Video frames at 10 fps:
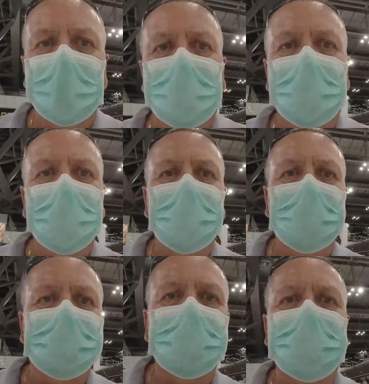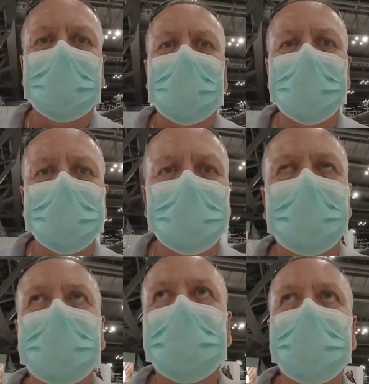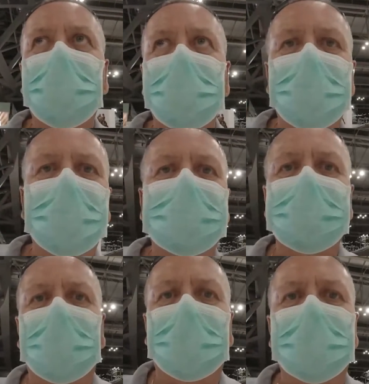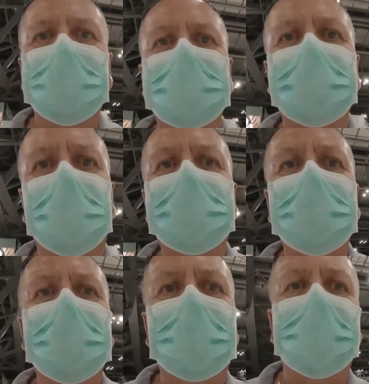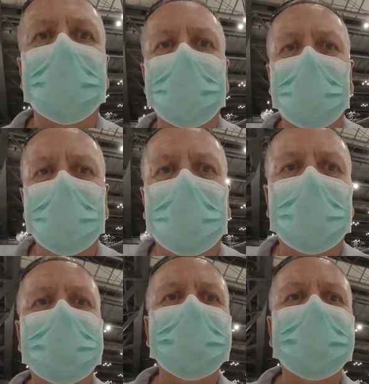Well, we'll see what happens on the next leg. Talk to you later. Bye-bye.